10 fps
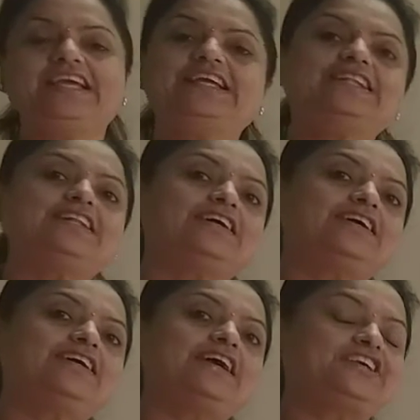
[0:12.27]
In
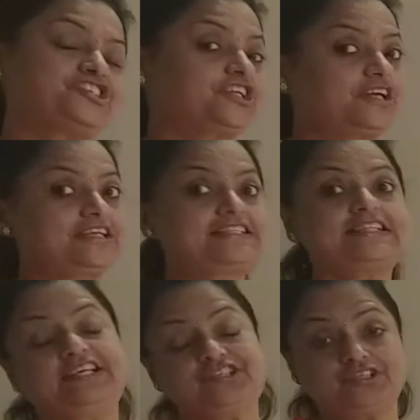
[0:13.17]
the yesterday's
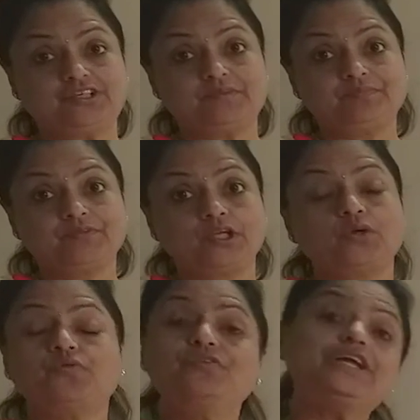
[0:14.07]
lecture
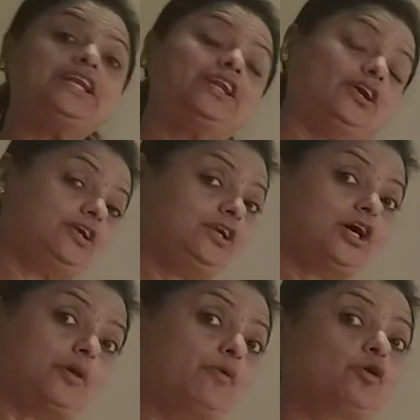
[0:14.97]
we learned
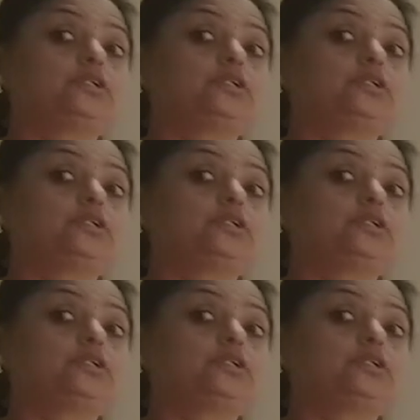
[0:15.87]
about